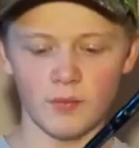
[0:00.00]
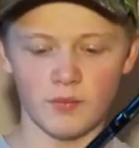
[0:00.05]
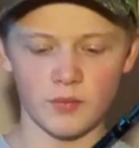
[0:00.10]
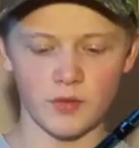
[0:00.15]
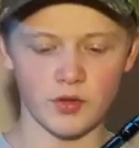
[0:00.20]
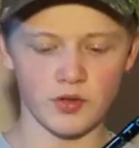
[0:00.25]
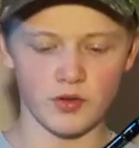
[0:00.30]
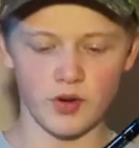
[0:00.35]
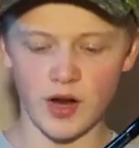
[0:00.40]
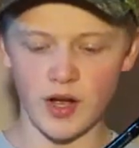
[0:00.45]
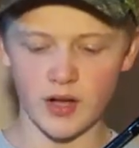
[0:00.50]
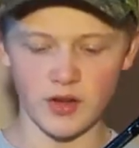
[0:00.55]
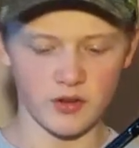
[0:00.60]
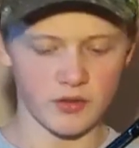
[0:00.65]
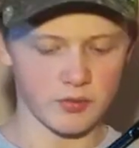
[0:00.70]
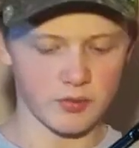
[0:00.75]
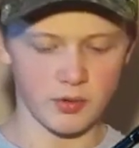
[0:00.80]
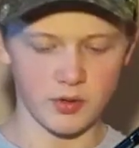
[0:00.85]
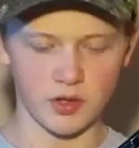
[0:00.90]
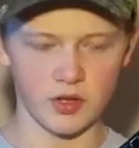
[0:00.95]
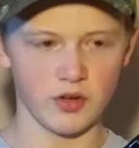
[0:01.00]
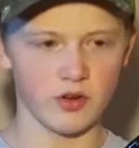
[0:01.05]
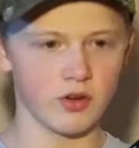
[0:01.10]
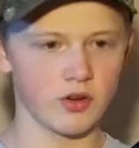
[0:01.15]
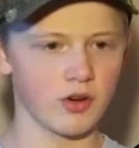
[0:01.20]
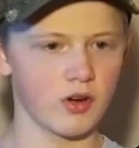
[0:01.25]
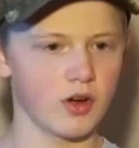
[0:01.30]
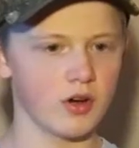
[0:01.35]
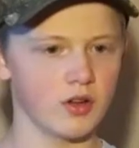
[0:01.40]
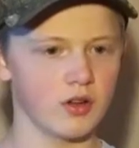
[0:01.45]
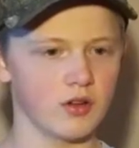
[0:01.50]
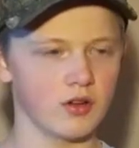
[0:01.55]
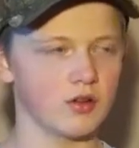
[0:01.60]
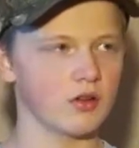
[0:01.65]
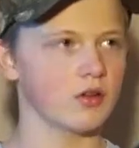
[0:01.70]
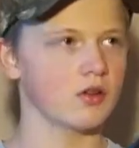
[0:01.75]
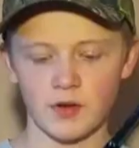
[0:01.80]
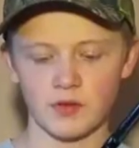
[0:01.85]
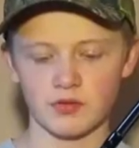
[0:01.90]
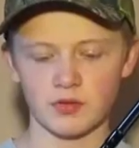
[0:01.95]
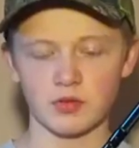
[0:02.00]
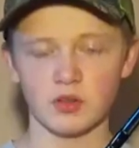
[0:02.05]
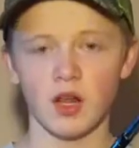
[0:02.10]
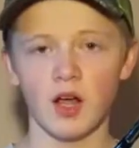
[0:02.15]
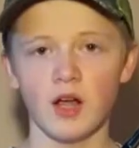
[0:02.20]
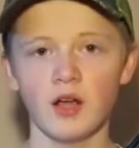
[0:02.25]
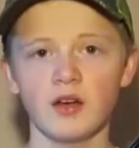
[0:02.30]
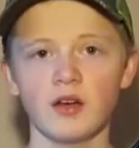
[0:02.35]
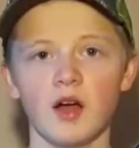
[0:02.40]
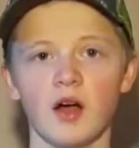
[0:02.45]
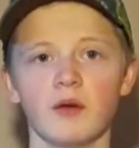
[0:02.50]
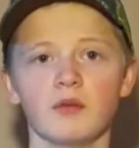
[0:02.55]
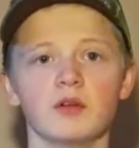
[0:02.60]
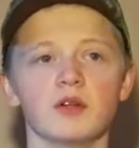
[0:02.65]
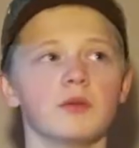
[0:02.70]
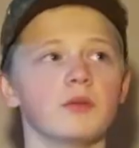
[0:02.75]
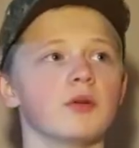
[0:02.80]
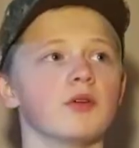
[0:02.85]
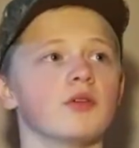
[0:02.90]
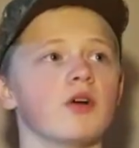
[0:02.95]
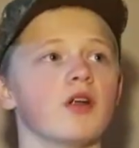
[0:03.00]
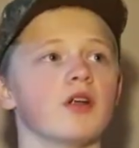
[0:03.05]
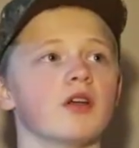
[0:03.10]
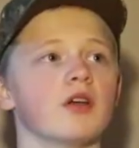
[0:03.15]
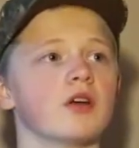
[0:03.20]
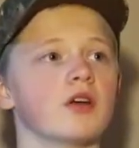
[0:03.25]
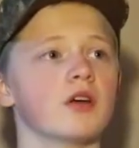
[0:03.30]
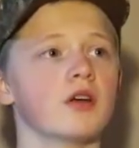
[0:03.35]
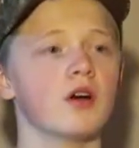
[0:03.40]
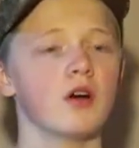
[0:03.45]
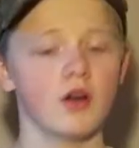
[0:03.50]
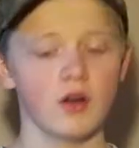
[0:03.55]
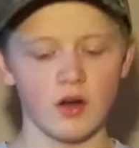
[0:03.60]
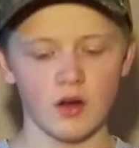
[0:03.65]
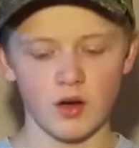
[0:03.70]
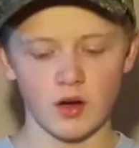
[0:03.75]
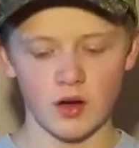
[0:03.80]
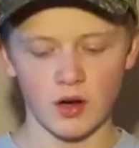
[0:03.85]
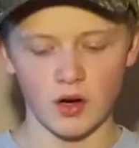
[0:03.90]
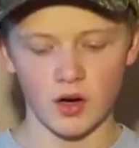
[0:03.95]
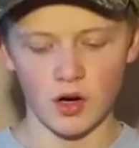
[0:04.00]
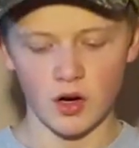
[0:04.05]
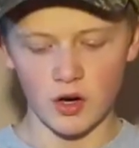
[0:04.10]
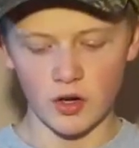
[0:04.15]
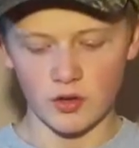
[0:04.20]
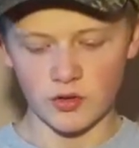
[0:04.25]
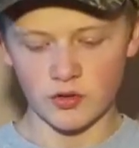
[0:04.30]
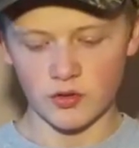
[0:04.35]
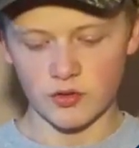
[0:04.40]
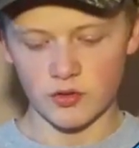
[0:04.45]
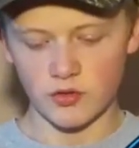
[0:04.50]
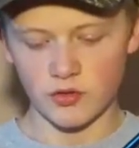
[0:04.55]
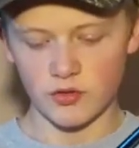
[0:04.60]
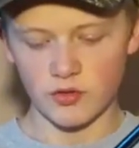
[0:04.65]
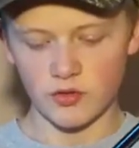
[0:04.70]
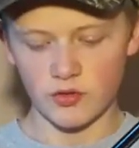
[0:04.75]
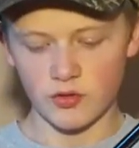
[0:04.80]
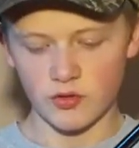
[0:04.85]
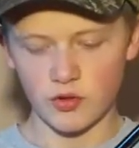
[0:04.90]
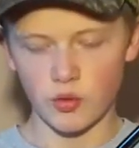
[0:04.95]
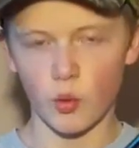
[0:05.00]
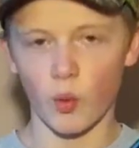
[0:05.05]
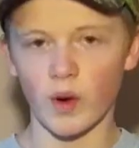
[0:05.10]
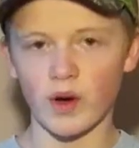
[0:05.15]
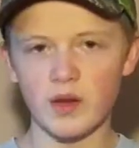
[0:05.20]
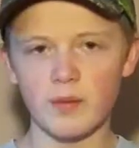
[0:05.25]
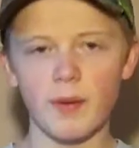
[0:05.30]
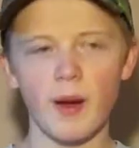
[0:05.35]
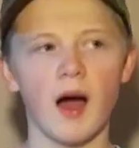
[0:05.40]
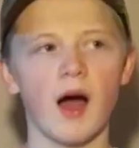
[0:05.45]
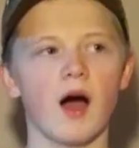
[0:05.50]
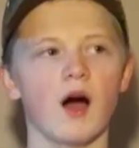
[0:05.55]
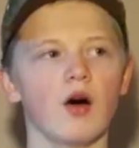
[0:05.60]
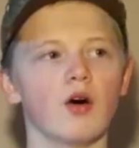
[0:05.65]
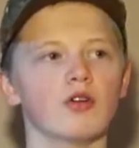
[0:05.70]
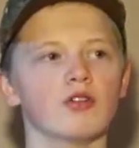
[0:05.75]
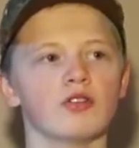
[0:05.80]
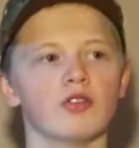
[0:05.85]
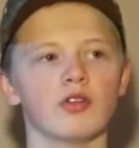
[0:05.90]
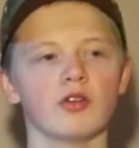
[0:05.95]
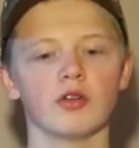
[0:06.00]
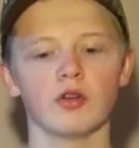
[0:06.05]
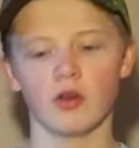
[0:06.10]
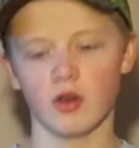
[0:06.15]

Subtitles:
The drag is pretty good on it. For line, I'm going to be running 20-pound